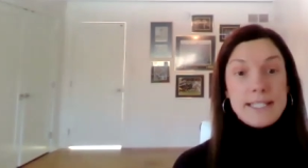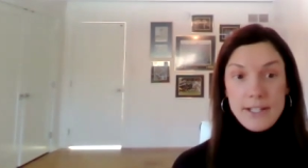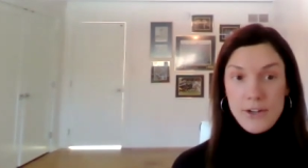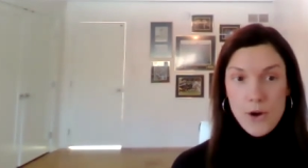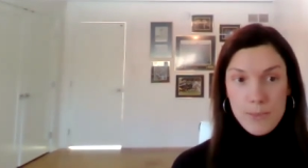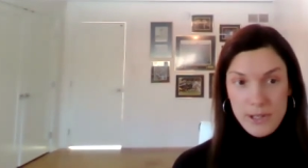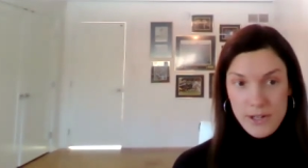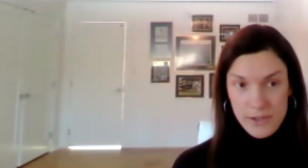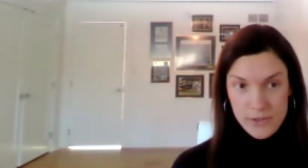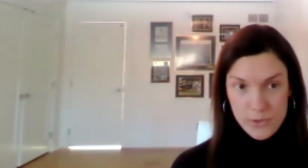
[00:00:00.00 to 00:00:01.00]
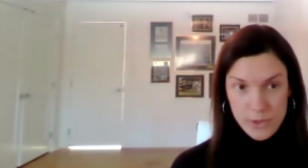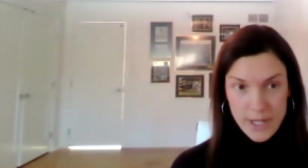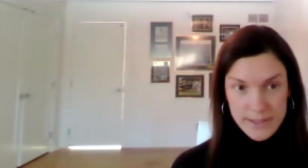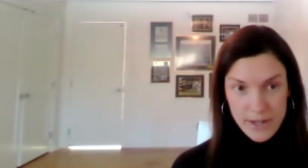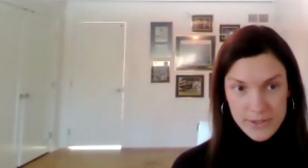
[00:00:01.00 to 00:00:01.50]
did open another store
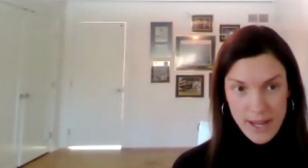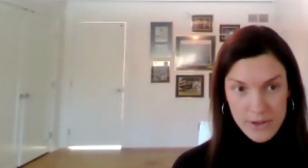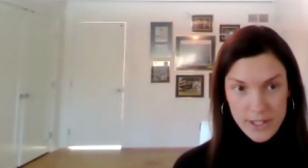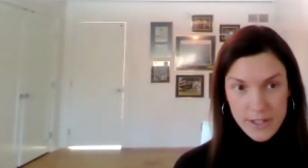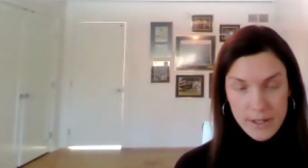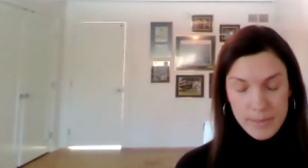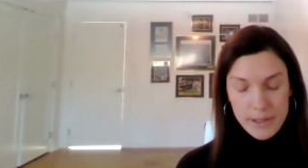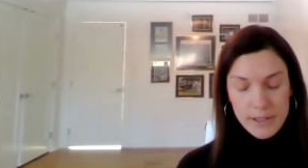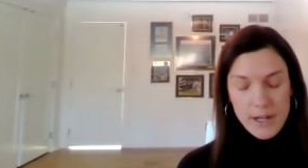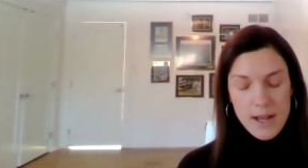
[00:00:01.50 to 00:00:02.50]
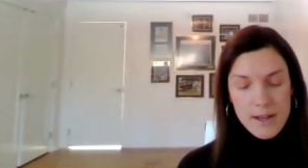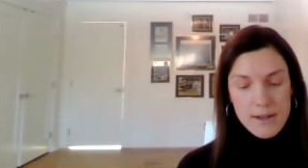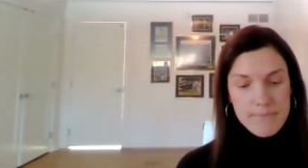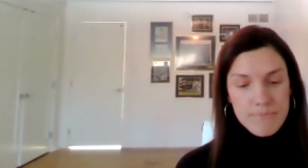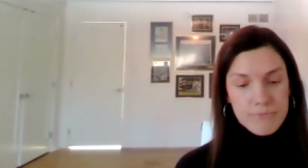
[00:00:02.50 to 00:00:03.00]
right downtown Ann Arbor,
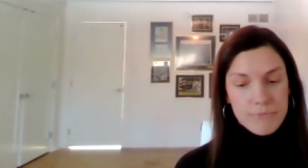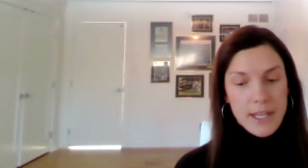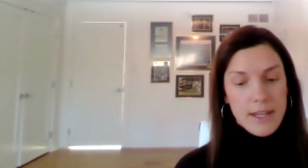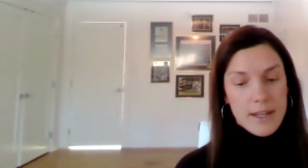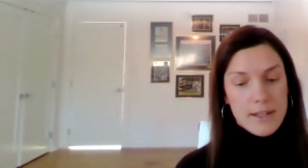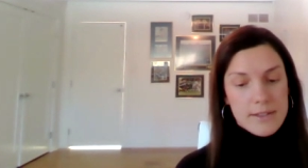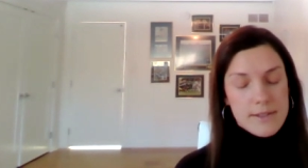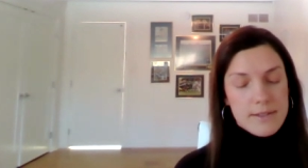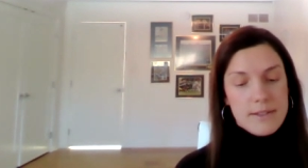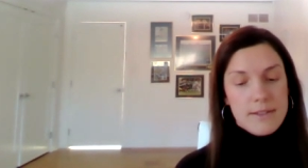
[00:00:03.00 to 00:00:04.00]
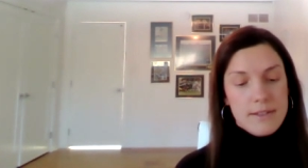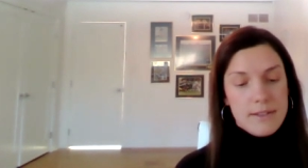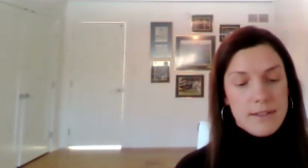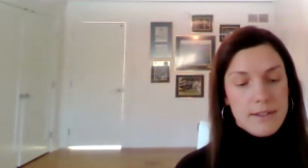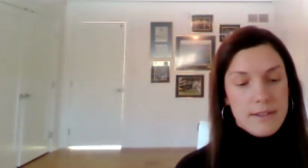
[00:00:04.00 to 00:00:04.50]
um, and
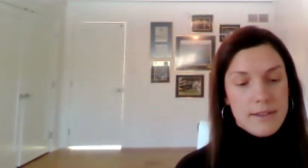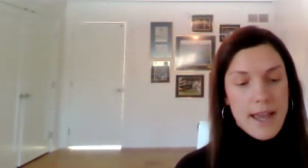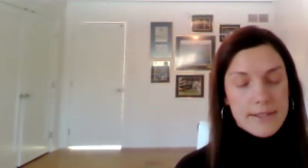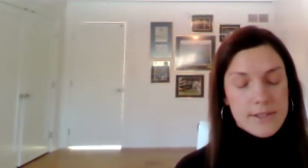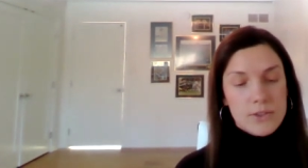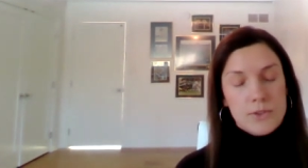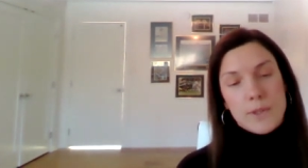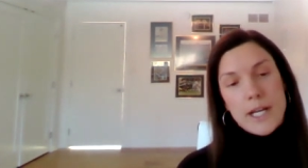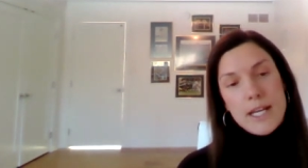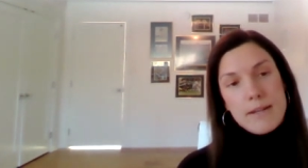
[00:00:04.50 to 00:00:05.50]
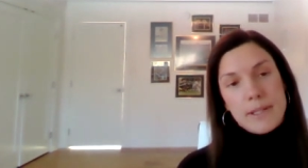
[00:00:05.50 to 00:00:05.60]
that's great.